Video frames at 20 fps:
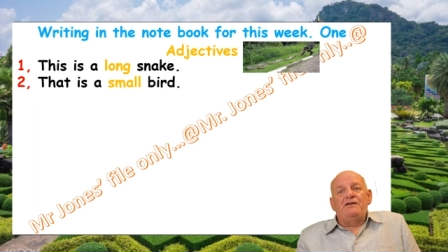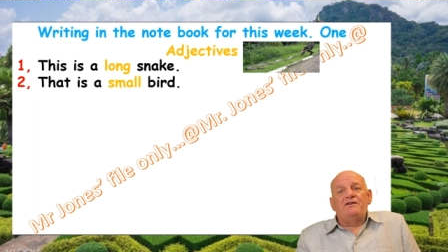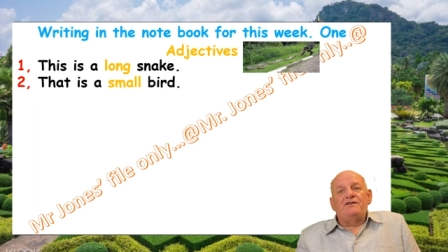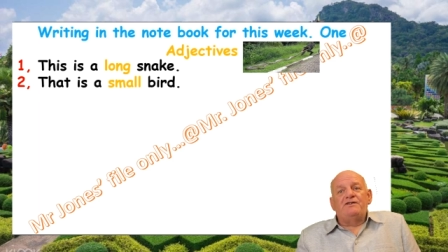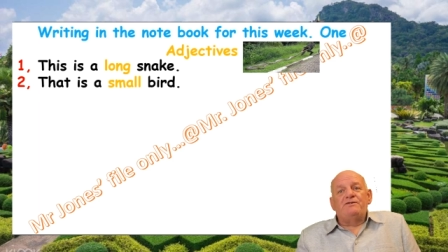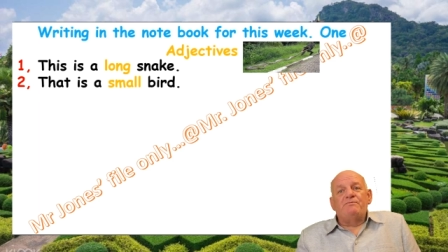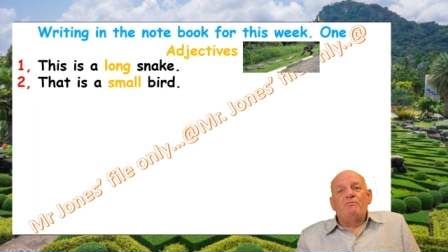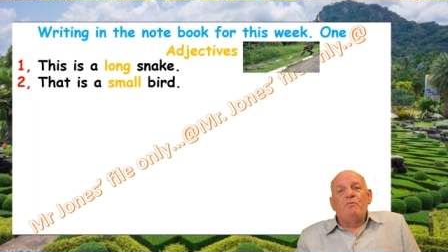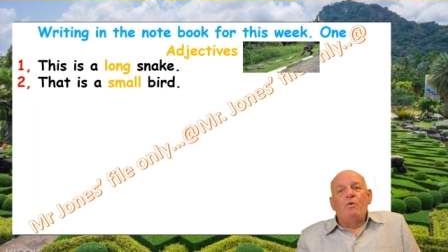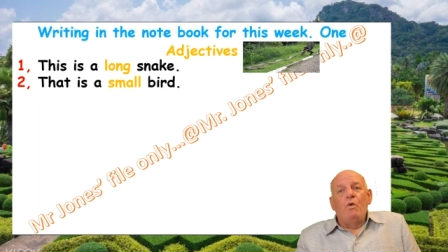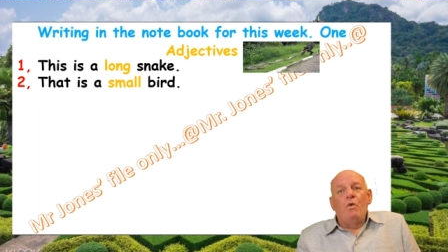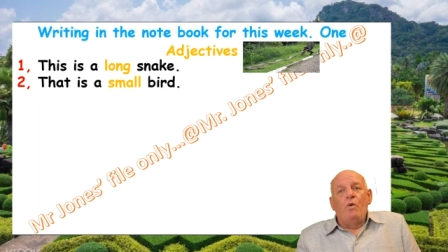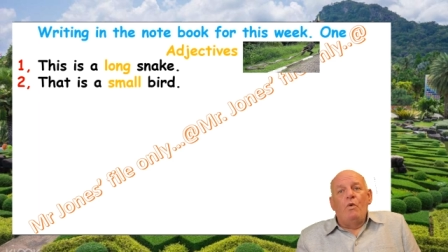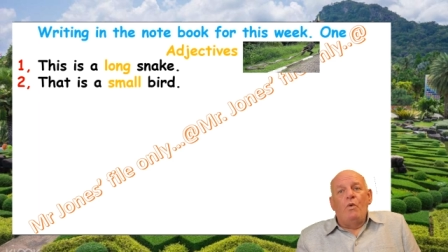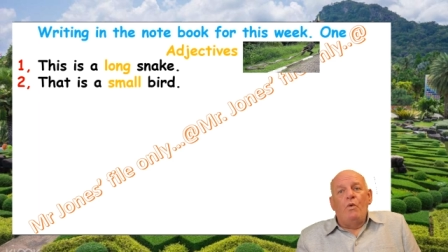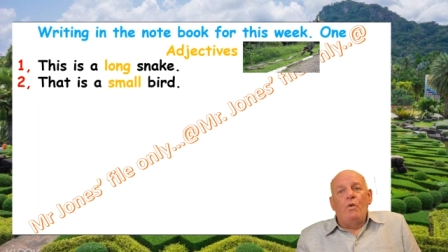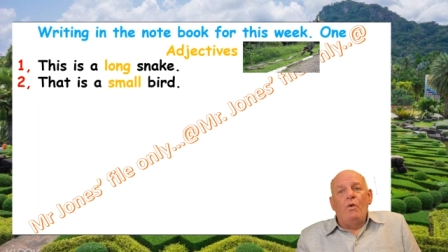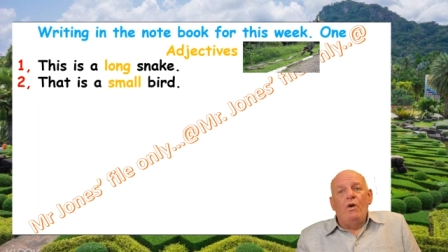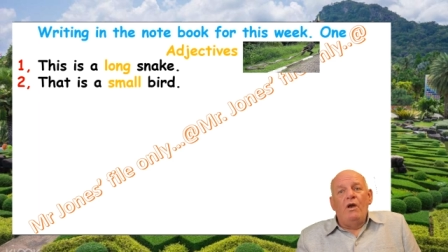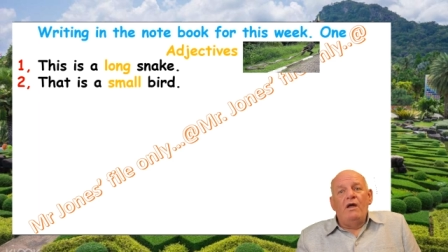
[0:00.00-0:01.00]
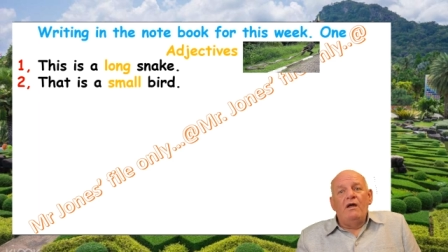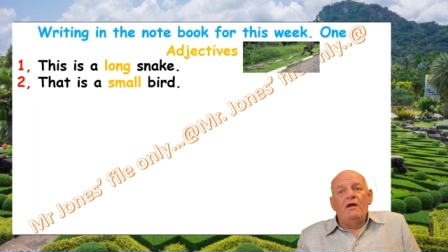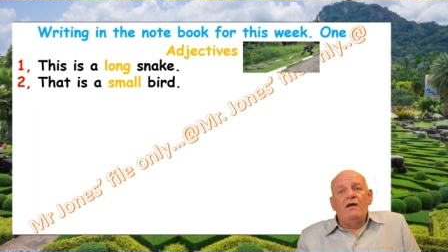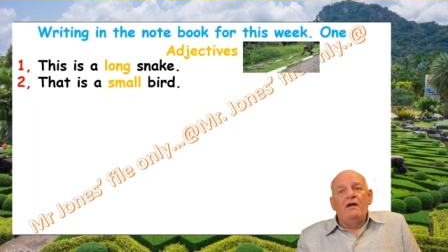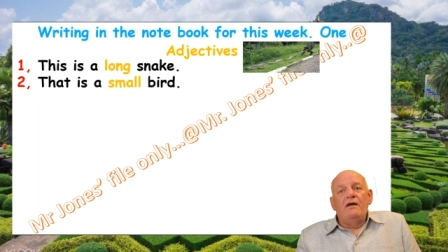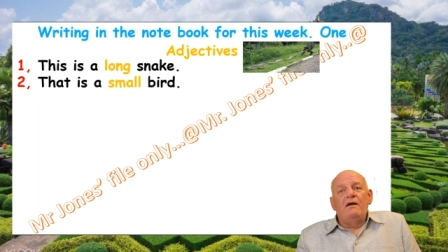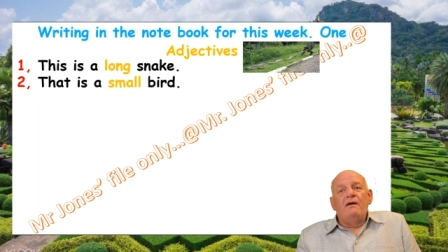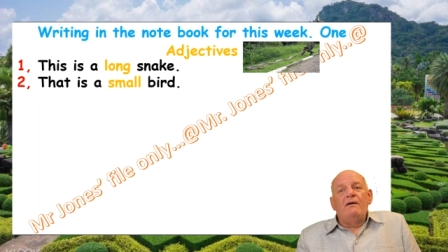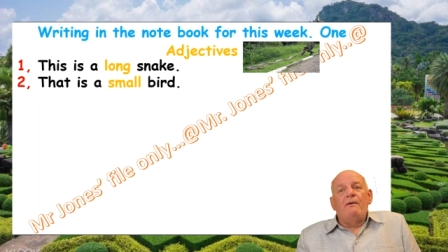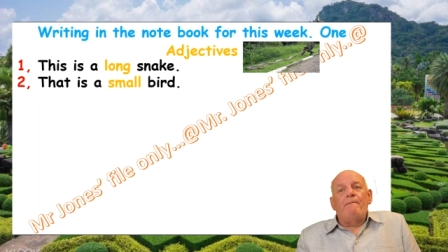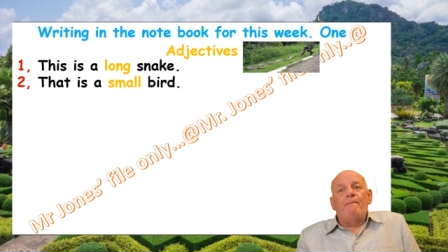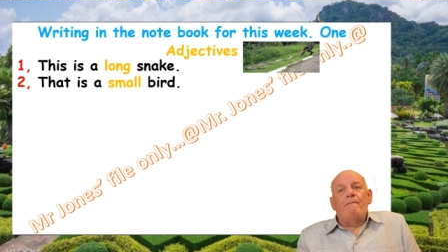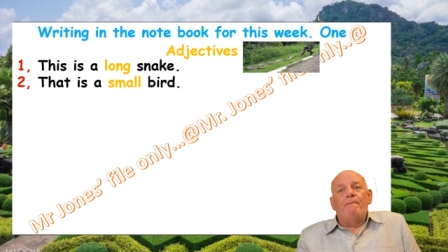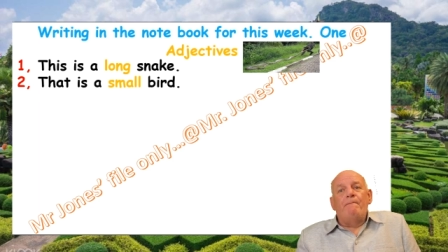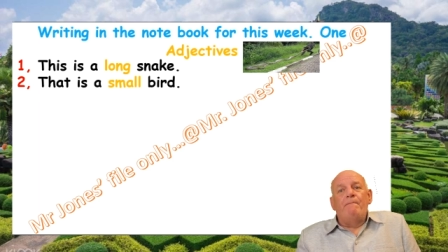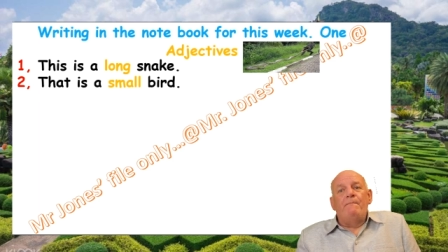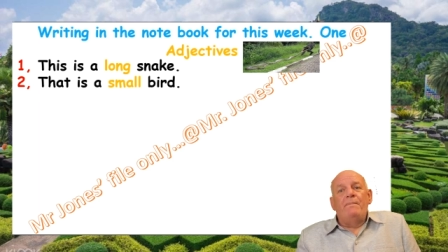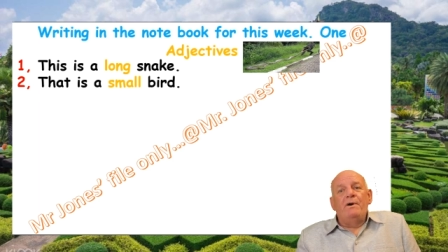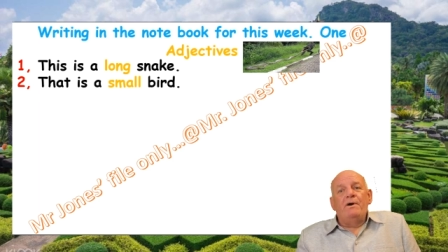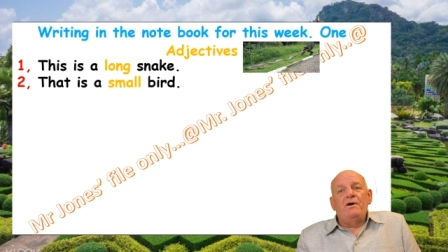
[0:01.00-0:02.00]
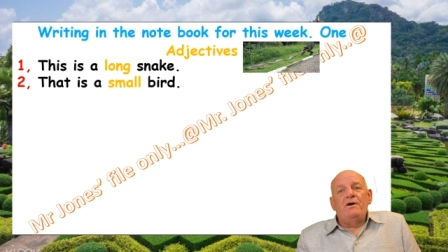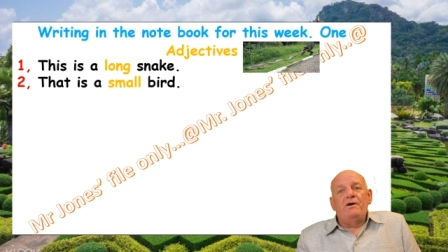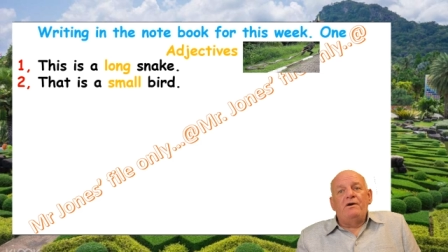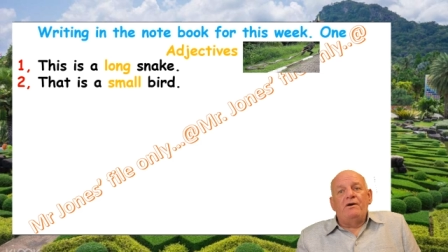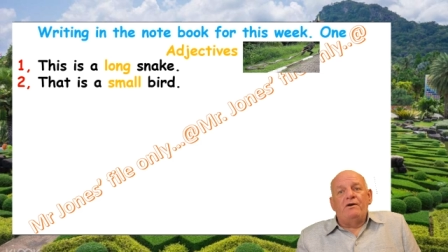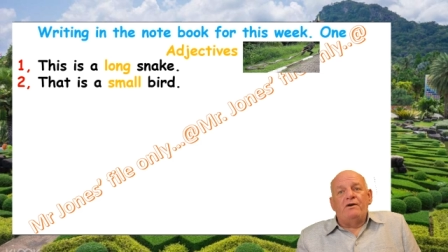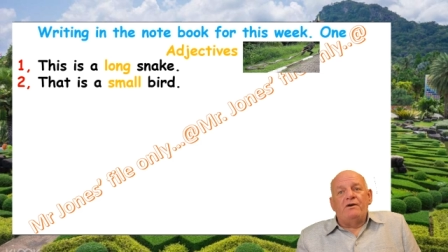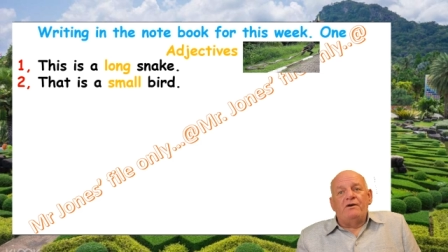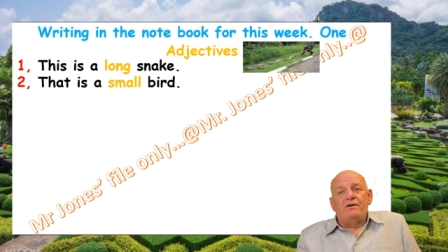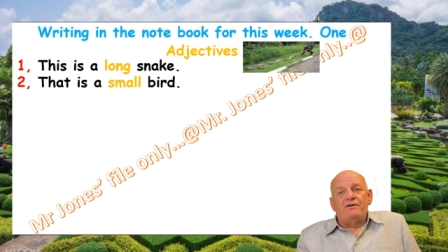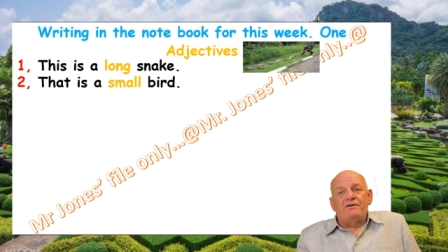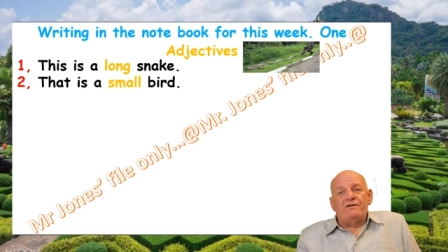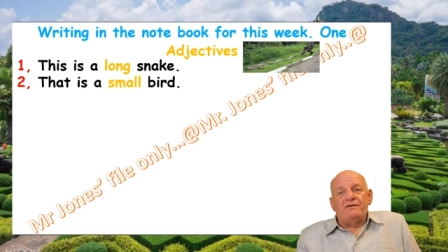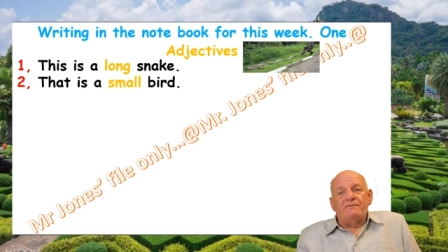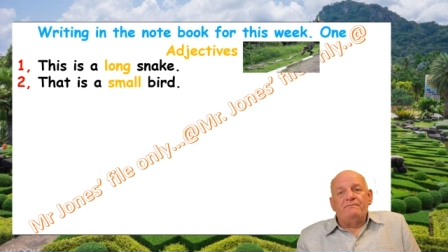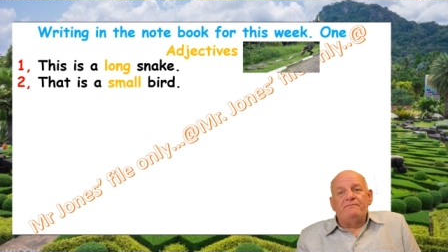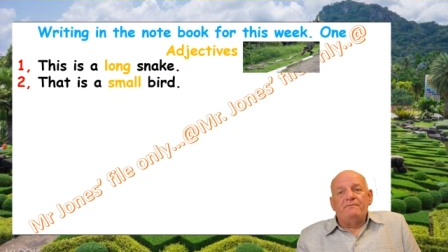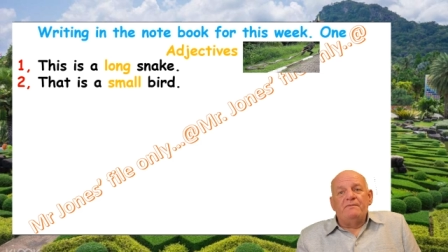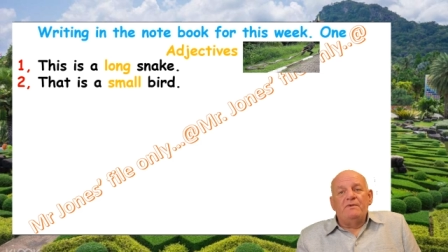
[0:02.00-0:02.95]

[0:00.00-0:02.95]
small bird.